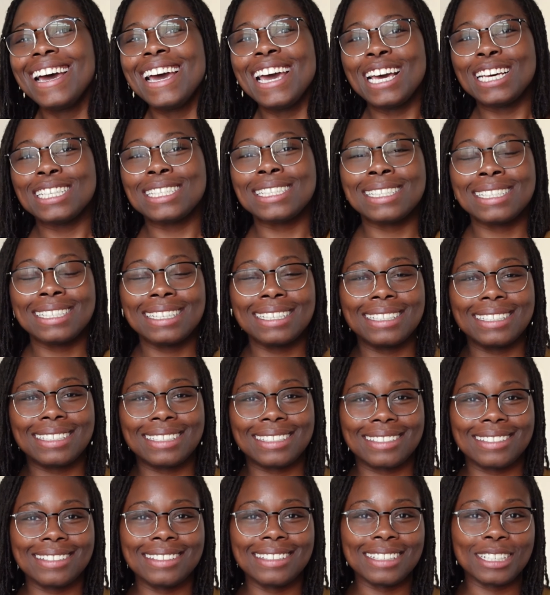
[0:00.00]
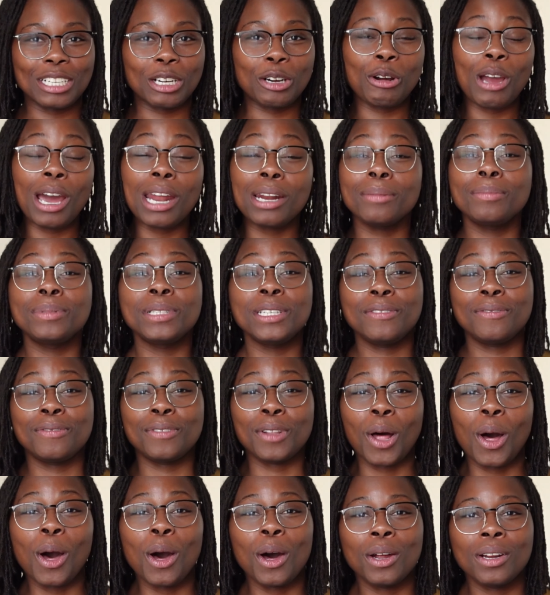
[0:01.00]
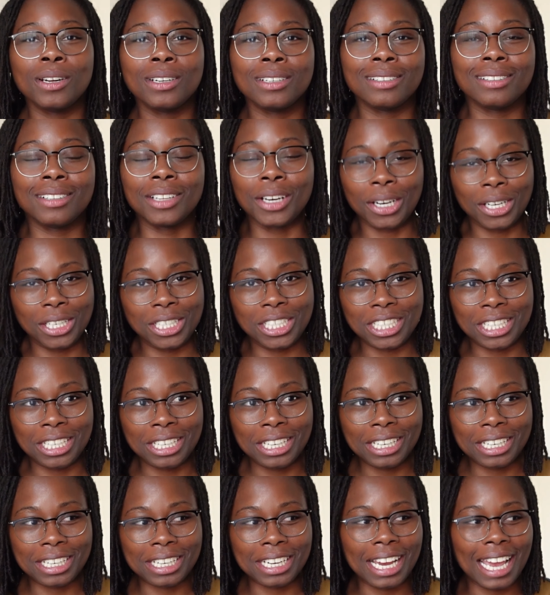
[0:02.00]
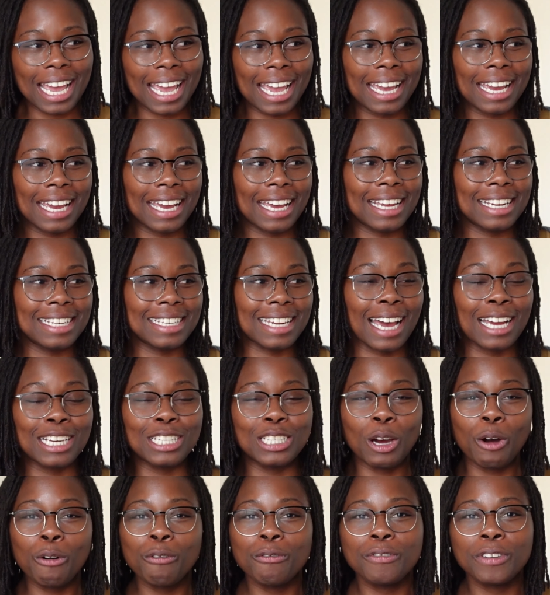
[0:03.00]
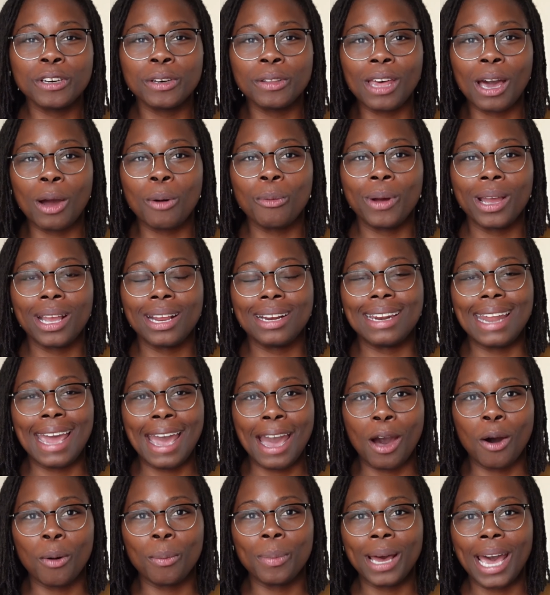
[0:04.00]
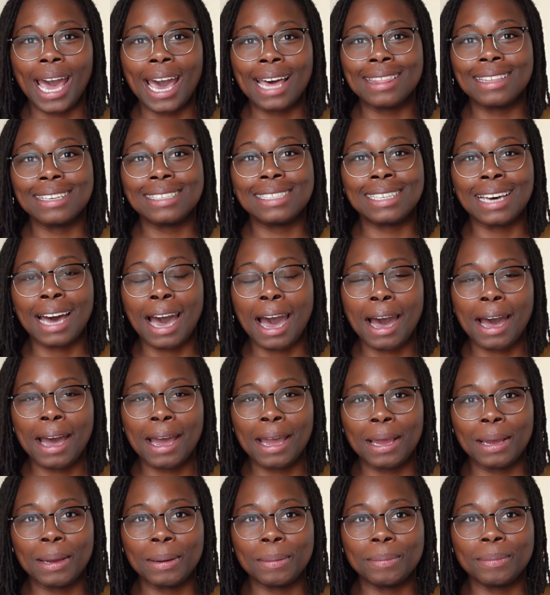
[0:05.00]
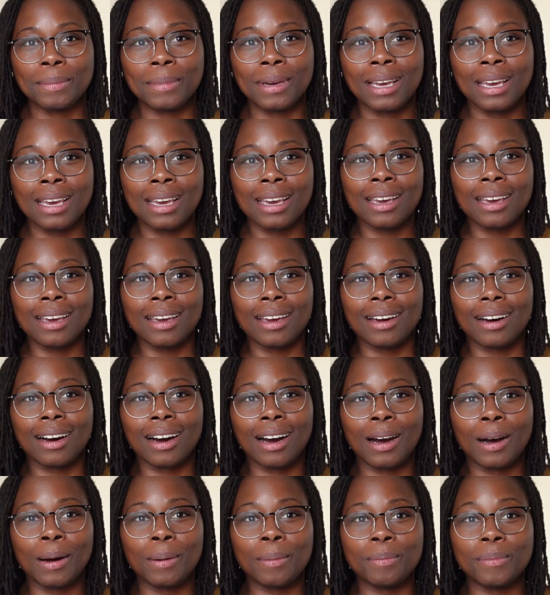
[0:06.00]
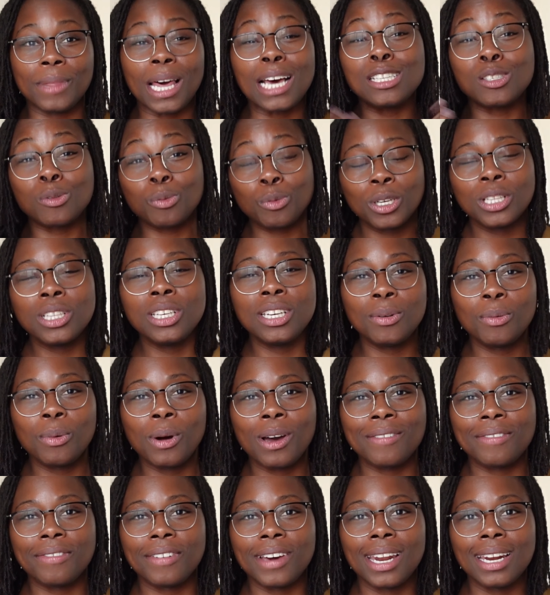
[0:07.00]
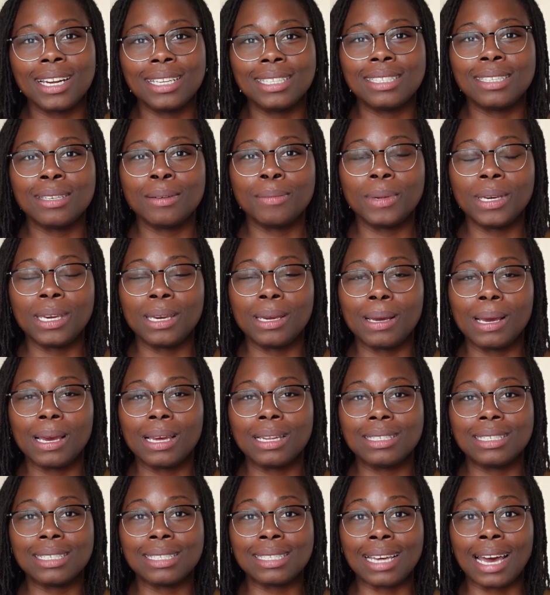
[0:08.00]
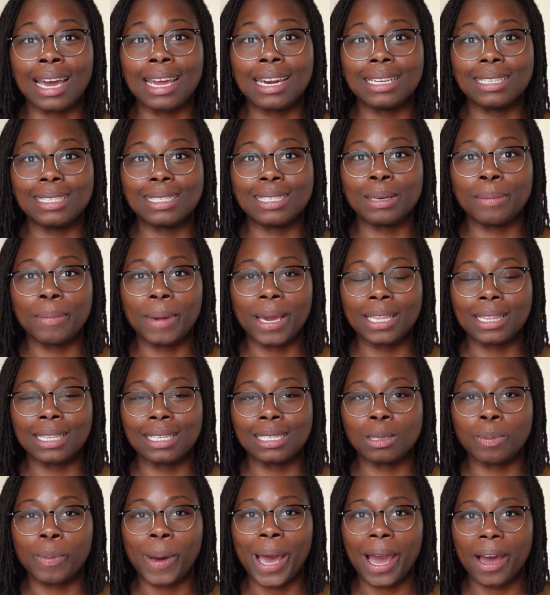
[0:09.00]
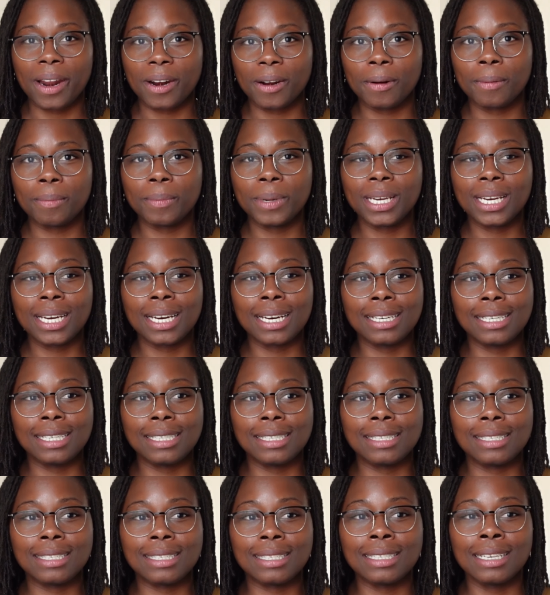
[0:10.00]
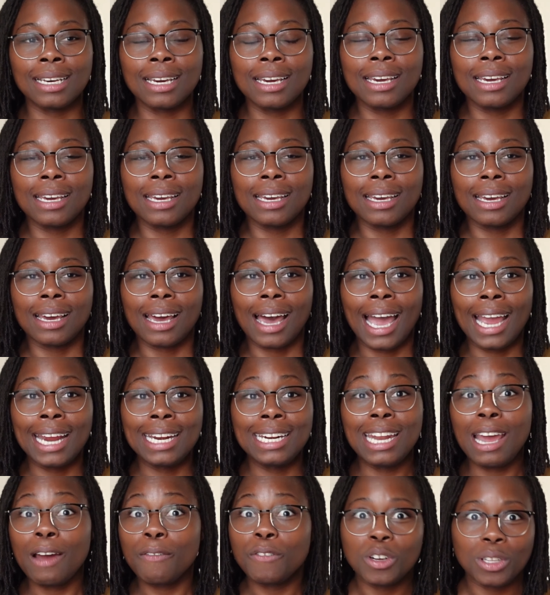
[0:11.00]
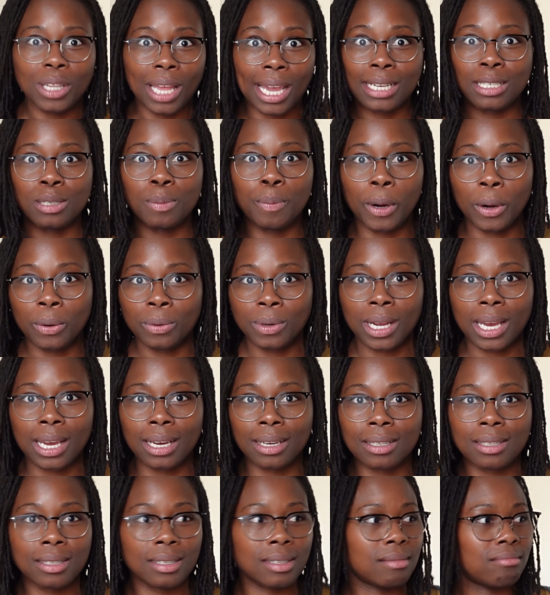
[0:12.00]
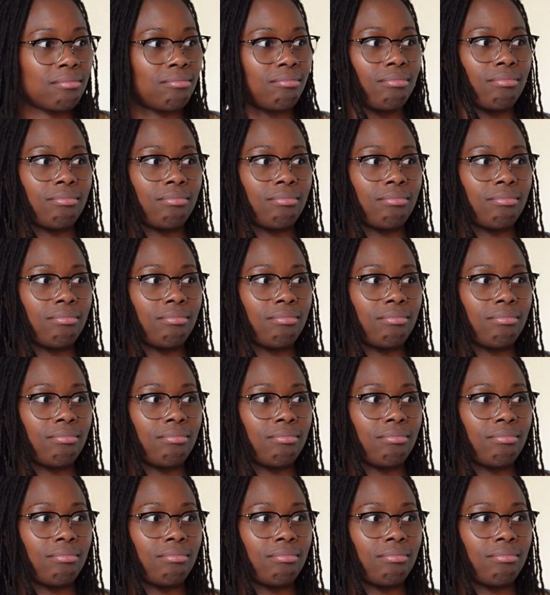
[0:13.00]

It's an incredibly flawed logic, and I don't feel that way now, but at the time, that's really what fed into me deciding to make this pattern, because I never liked boat necks.